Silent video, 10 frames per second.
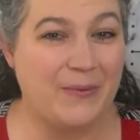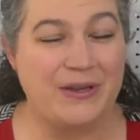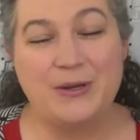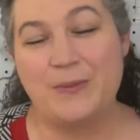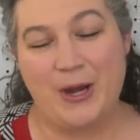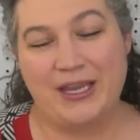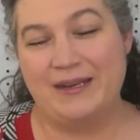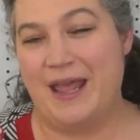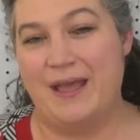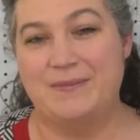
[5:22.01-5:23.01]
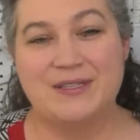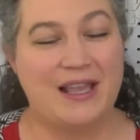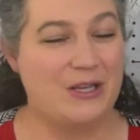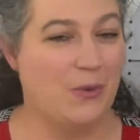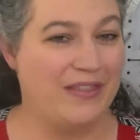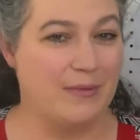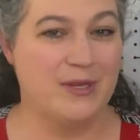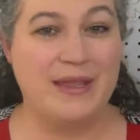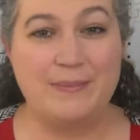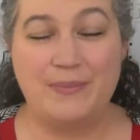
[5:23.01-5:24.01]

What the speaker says: when you're marking hems and you want them to